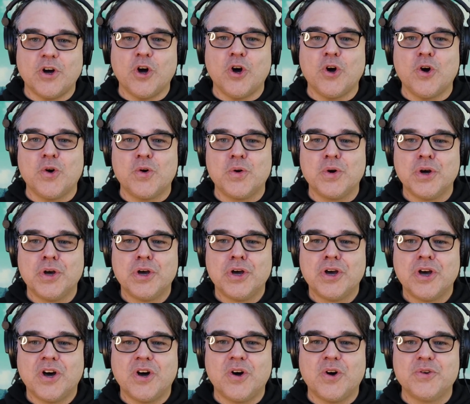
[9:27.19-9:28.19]
Oh,
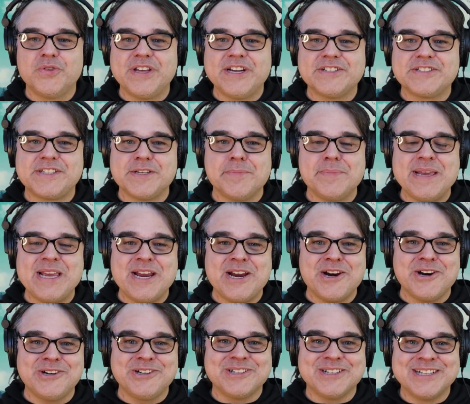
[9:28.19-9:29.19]
there's
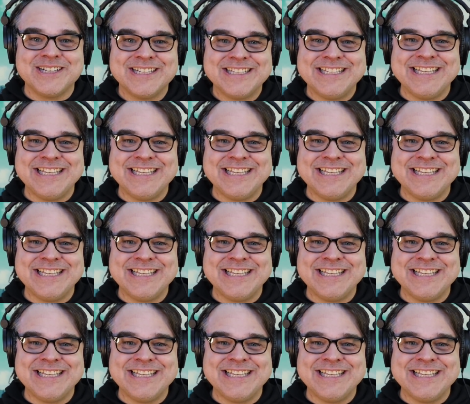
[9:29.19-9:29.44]
Amir!